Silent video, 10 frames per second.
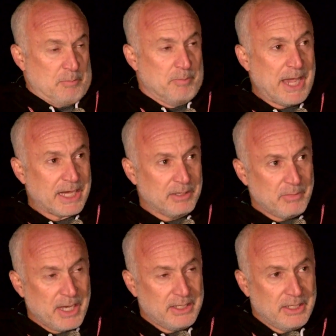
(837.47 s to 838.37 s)
back in
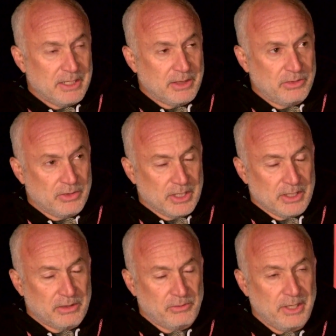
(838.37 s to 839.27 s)
May, I did a
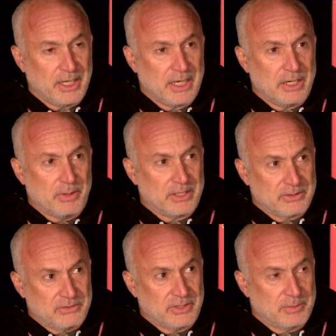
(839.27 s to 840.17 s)
3-day
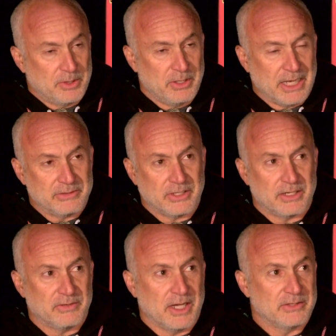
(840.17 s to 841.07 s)
ayahuasca ceremony
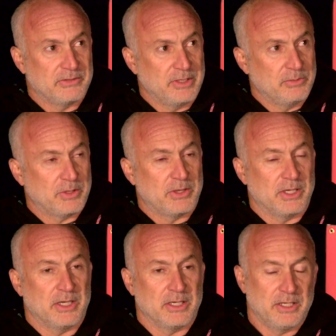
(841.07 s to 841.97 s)
outside of Austin with
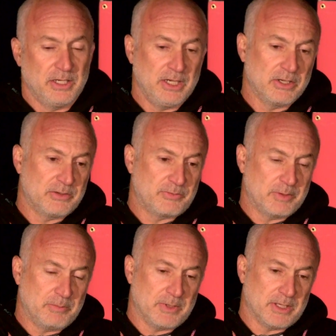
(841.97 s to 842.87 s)
a healer
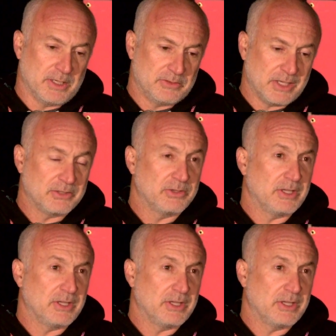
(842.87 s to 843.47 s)
from the Santo